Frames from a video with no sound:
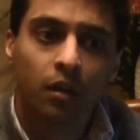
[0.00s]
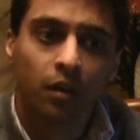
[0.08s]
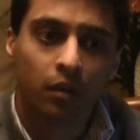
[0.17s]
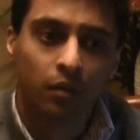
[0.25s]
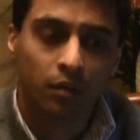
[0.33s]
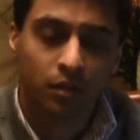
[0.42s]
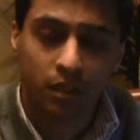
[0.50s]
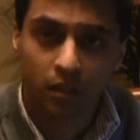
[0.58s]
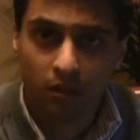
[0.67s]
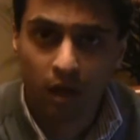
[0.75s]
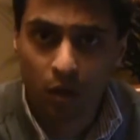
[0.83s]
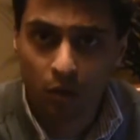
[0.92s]

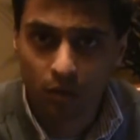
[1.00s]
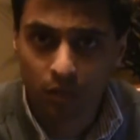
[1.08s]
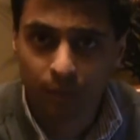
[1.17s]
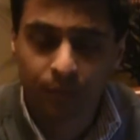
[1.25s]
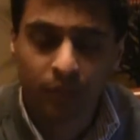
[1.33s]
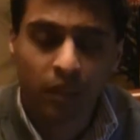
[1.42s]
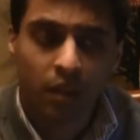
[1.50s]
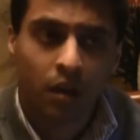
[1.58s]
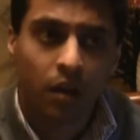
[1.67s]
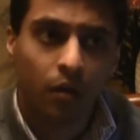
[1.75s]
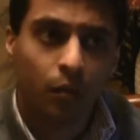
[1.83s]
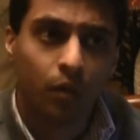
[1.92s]
Raziallahu
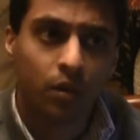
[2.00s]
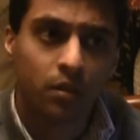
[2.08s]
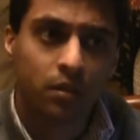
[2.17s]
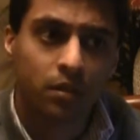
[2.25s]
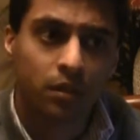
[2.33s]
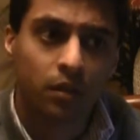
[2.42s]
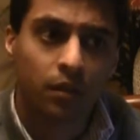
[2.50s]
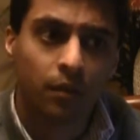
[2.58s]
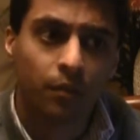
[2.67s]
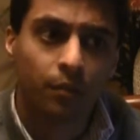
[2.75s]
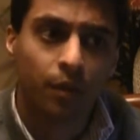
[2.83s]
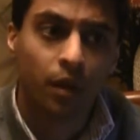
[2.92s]

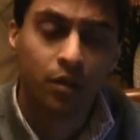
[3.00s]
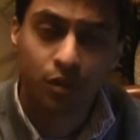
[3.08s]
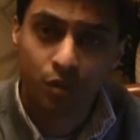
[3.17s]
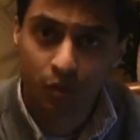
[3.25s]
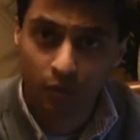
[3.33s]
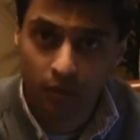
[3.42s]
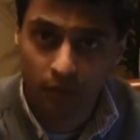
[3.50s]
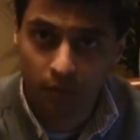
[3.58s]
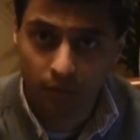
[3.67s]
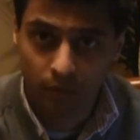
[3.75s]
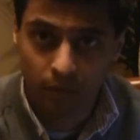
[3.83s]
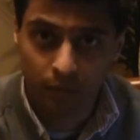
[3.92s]
Anhu also took
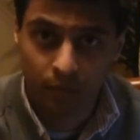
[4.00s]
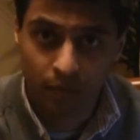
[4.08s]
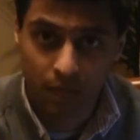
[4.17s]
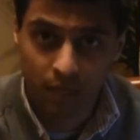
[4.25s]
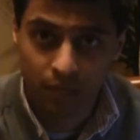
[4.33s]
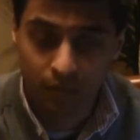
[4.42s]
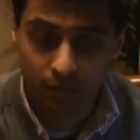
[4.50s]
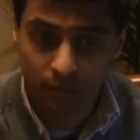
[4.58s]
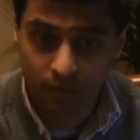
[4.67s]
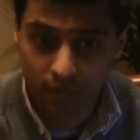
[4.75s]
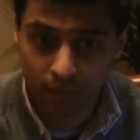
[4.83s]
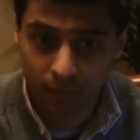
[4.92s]
the piece from the
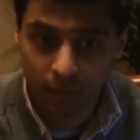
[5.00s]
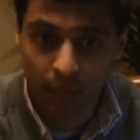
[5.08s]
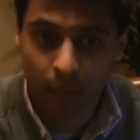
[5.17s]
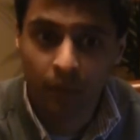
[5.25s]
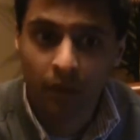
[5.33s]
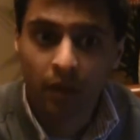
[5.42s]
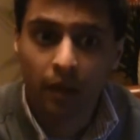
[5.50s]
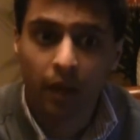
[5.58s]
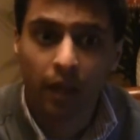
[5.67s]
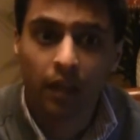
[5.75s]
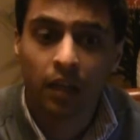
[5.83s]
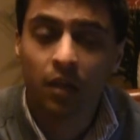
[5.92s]
same lamb,
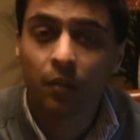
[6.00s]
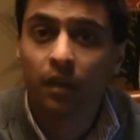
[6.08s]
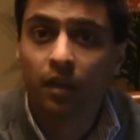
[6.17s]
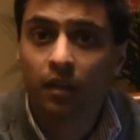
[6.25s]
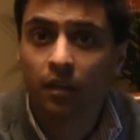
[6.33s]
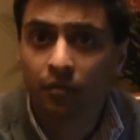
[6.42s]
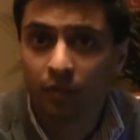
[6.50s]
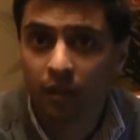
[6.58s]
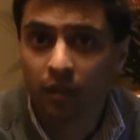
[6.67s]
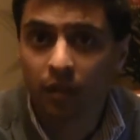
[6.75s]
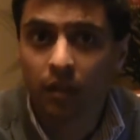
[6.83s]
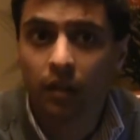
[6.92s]
and he immediately
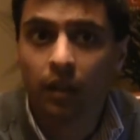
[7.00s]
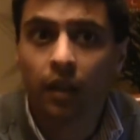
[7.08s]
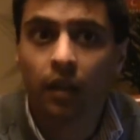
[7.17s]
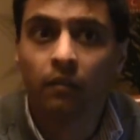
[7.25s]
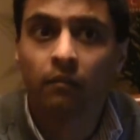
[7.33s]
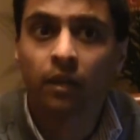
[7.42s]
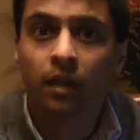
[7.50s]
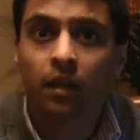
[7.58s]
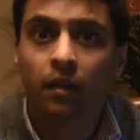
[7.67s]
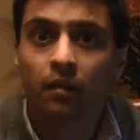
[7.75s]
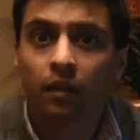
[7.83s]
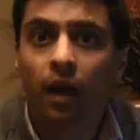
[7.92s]
felt it and
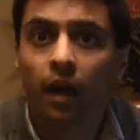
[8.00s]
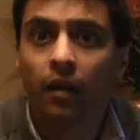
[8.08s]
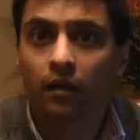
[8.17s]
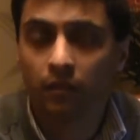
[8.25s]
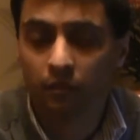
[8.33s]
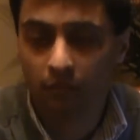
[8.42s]
he died